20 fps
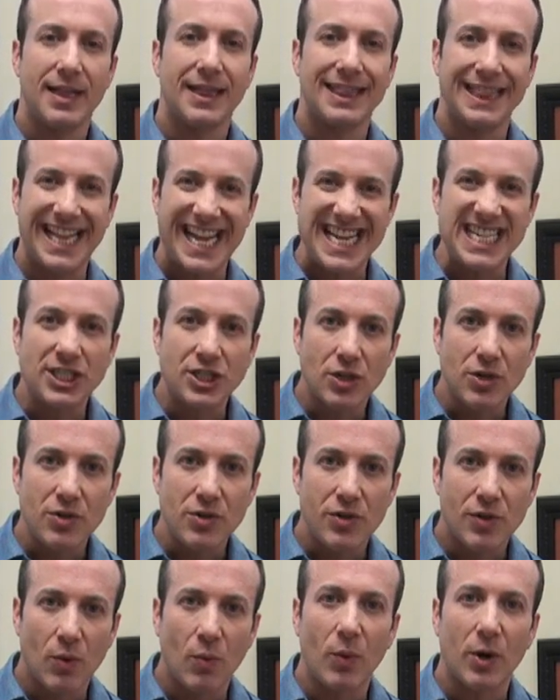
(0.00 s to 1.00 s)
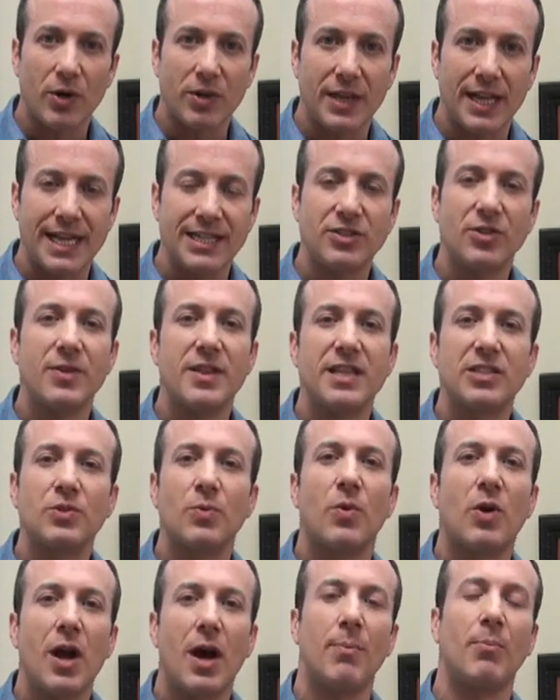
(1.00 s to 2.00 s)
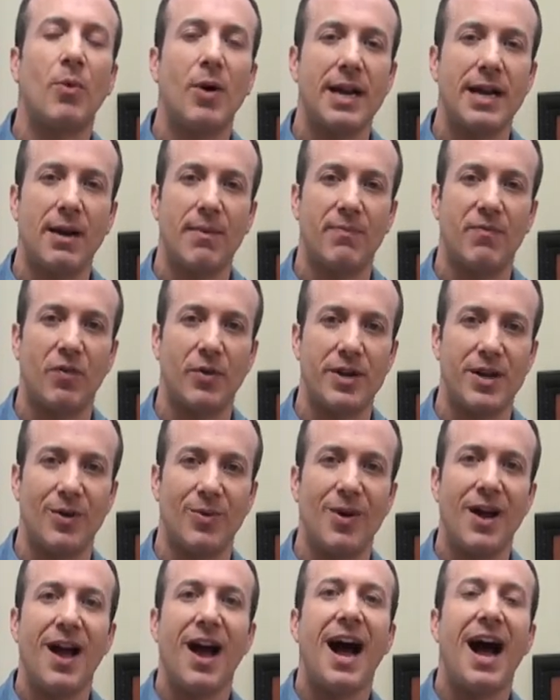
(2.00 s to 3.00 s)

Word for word: laser, the word laser, this will come right up for you.